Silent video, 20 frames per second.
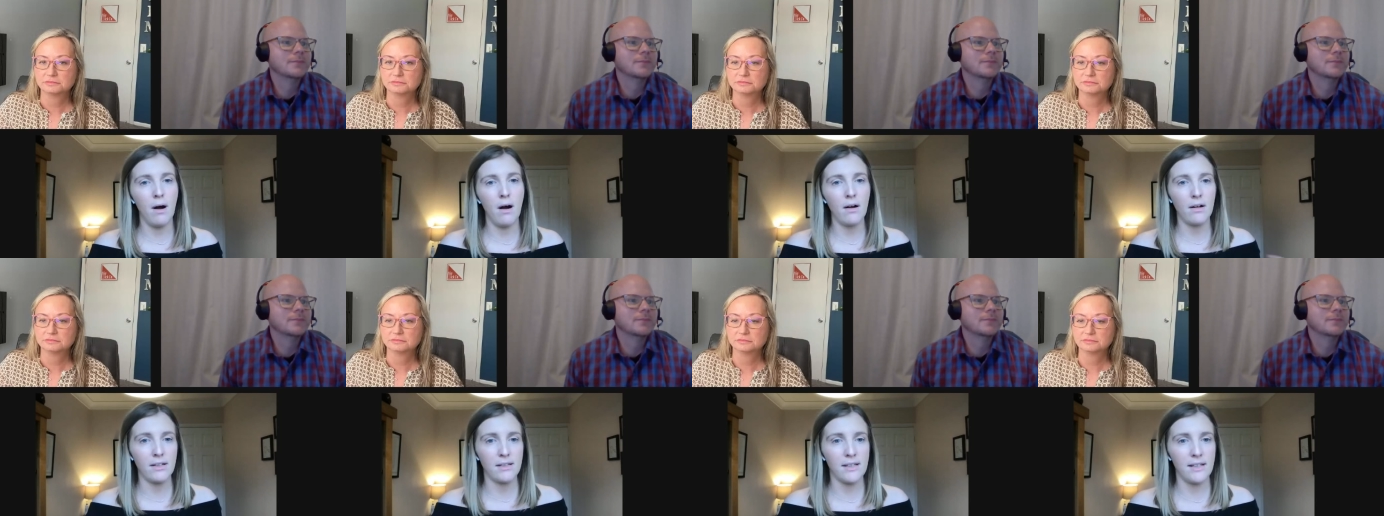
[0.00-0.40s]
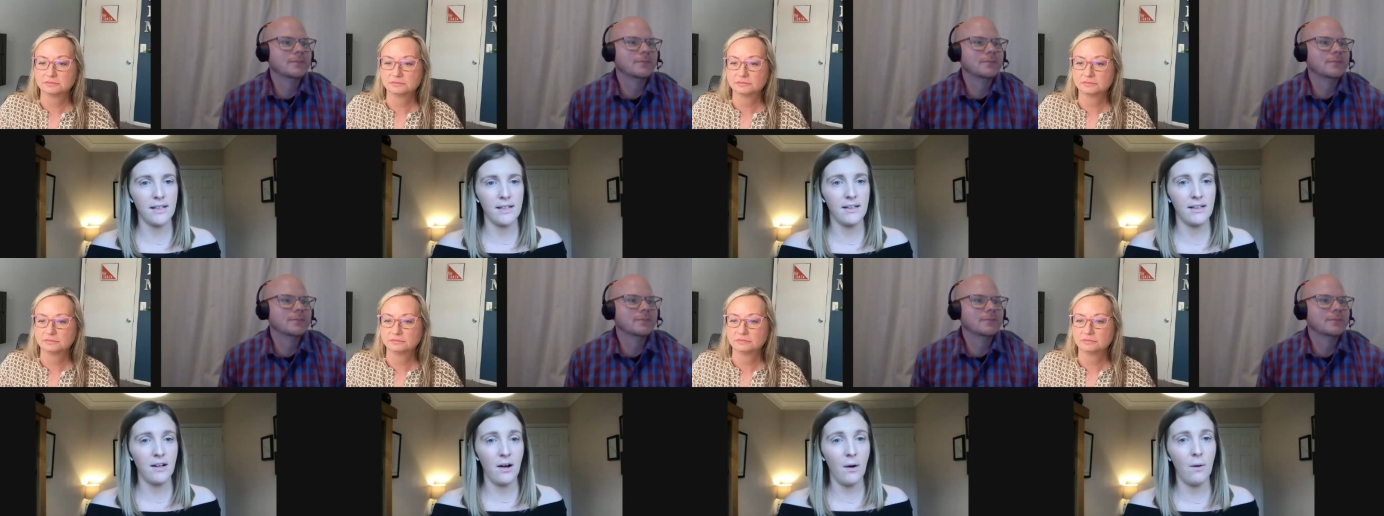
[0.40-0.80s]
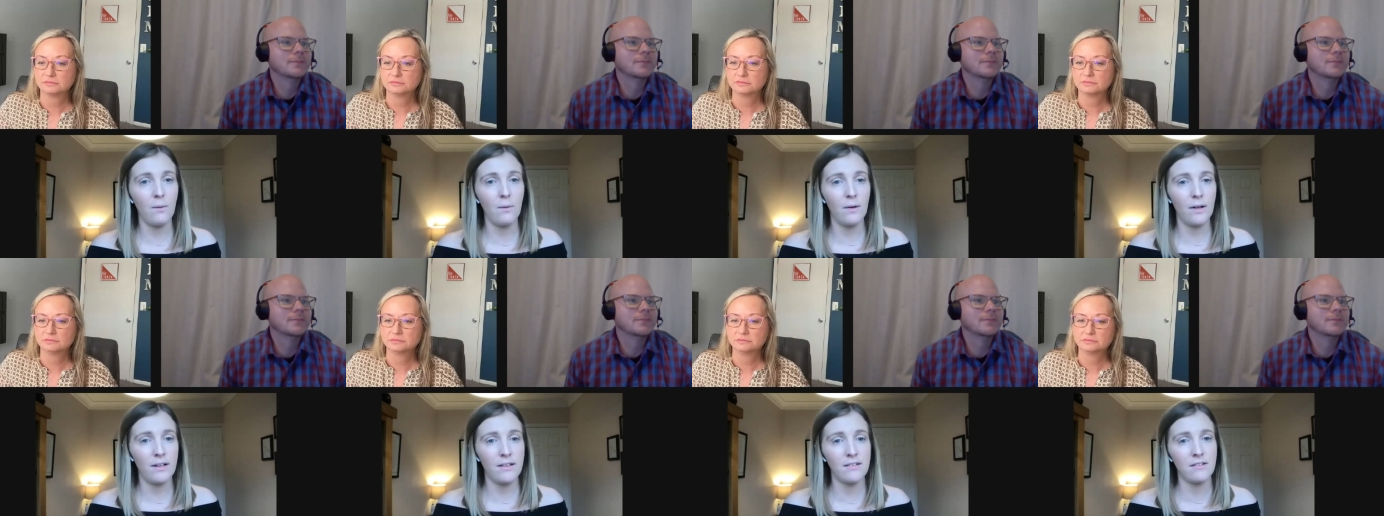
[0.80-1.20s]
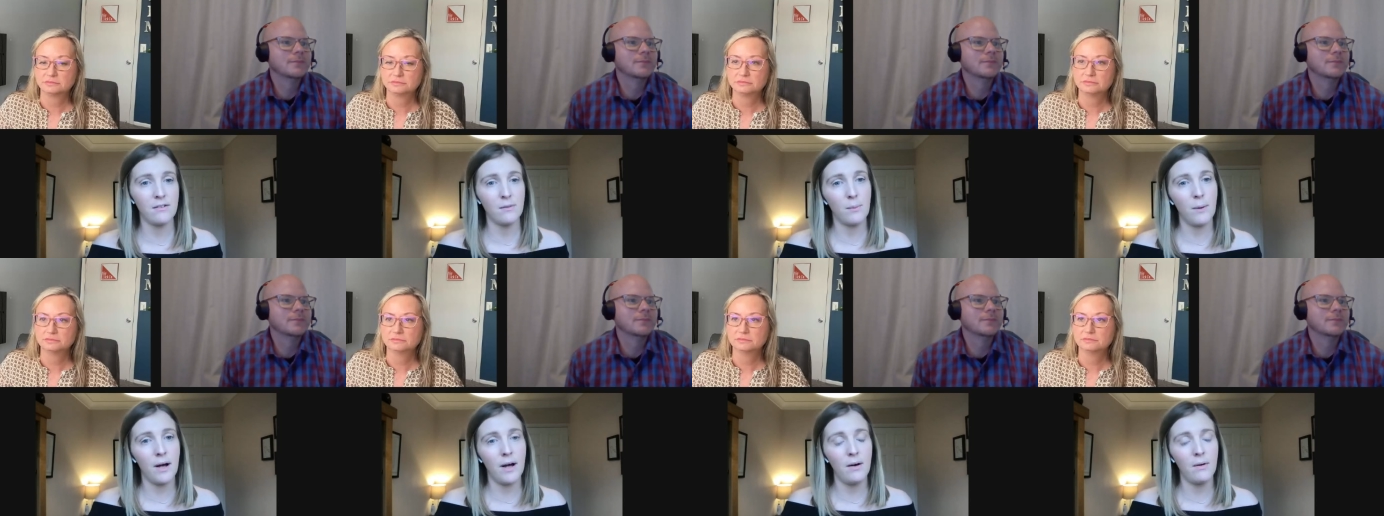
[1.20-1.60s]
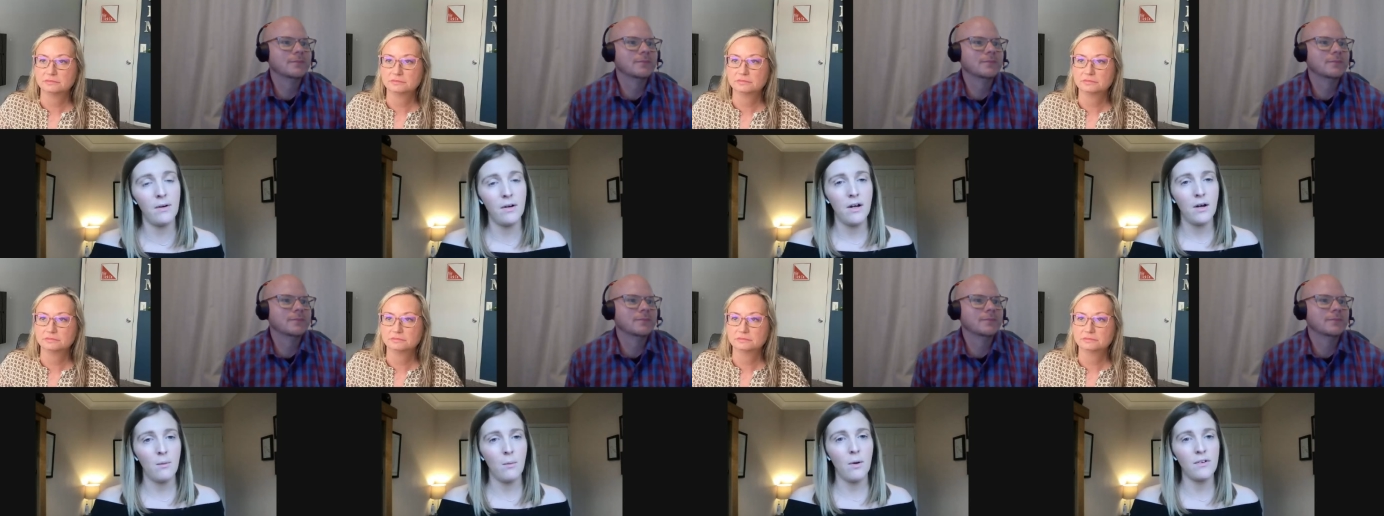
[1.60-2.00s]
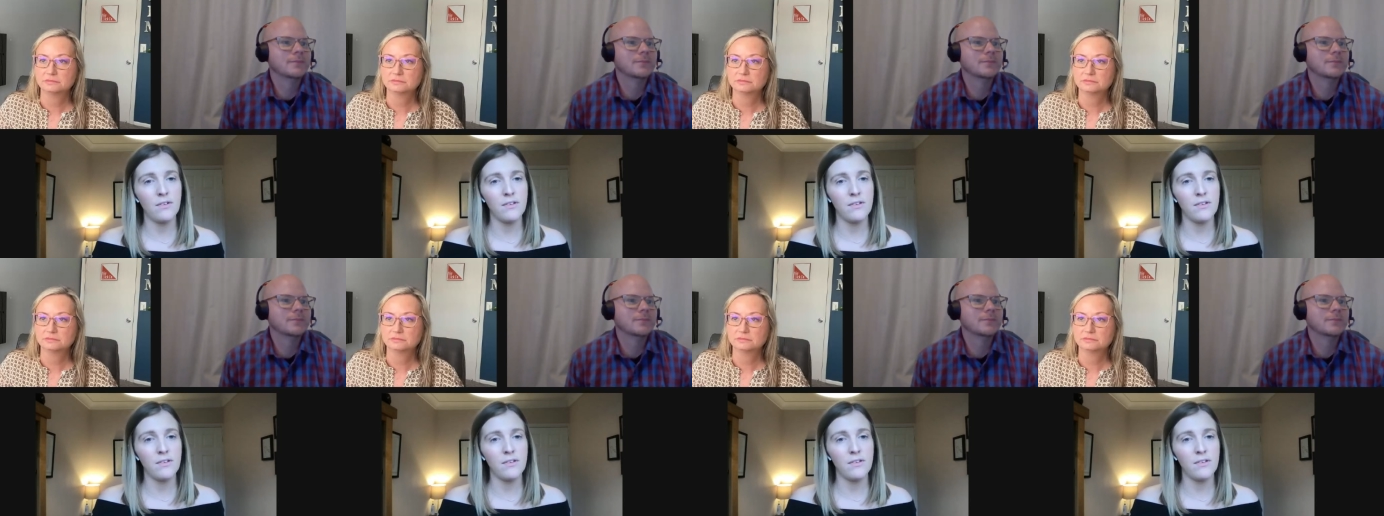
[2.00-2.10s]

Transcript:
Speaker 1: that marketing goal is as well.